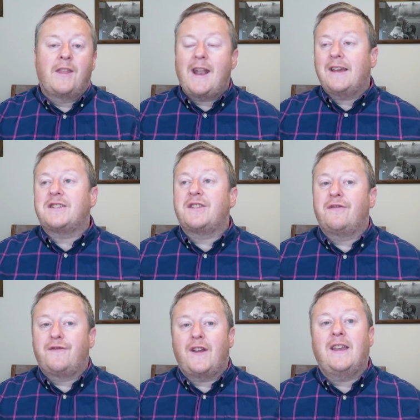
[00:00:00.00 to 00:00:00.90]
The next
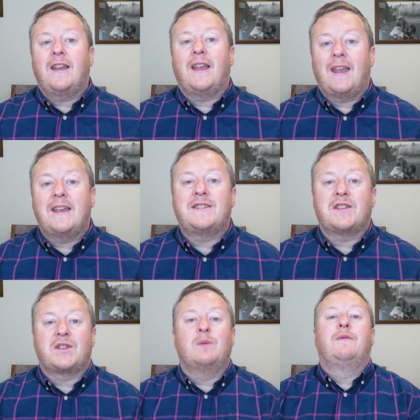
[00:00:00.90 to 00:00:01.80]
thing is
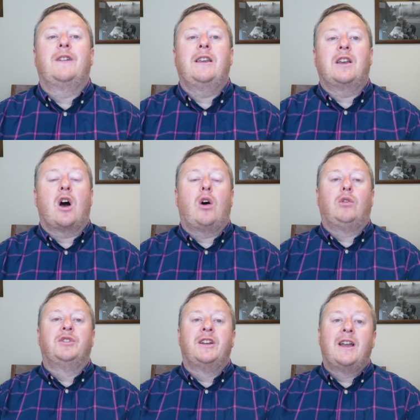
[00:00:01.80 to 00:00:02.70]
something
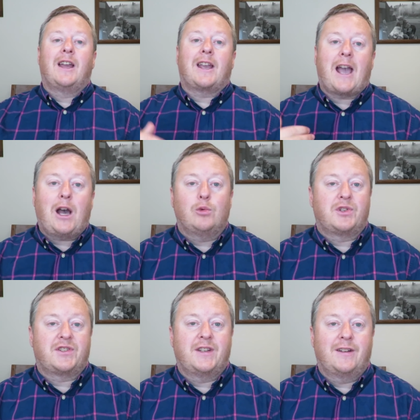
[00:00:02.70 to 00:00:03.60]
called
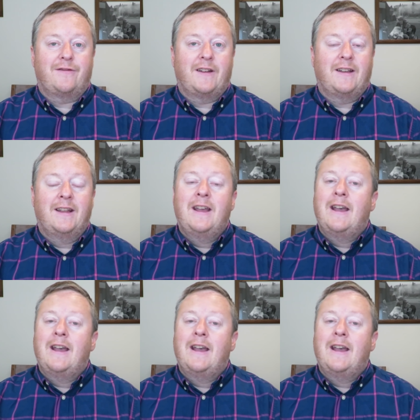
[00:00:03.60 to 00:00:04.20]
Couchsurfing.